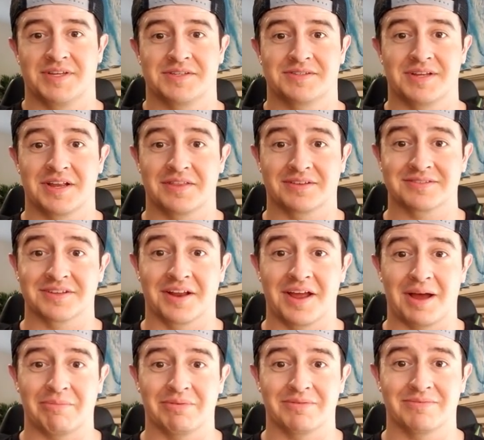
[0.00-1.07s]
anything's going to
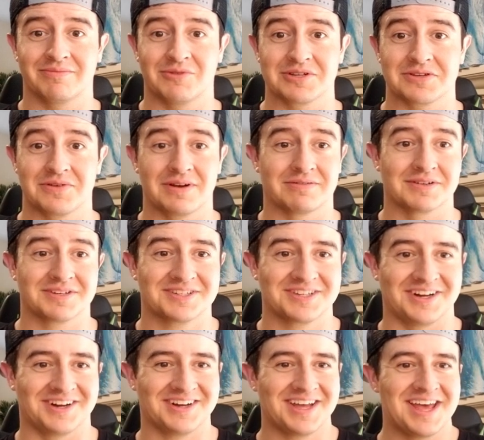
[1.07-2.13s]
happen whatsoever.
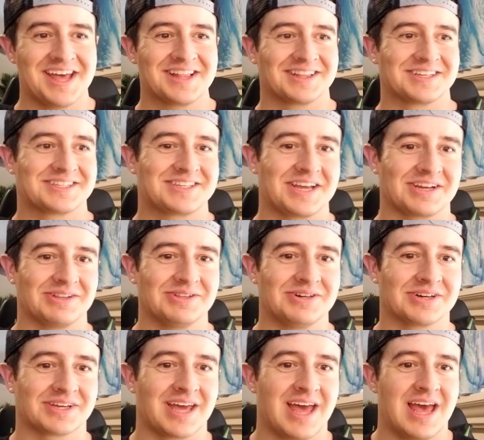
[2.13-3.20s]
So let's take a
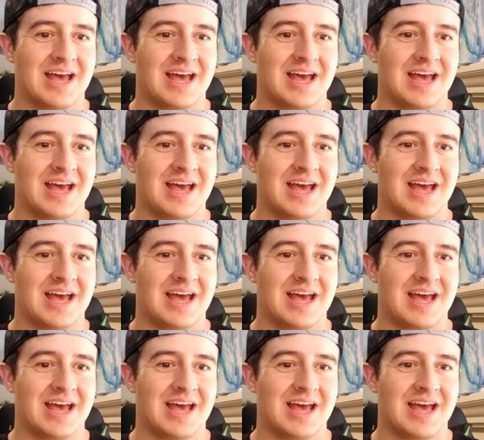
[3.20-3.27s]
look.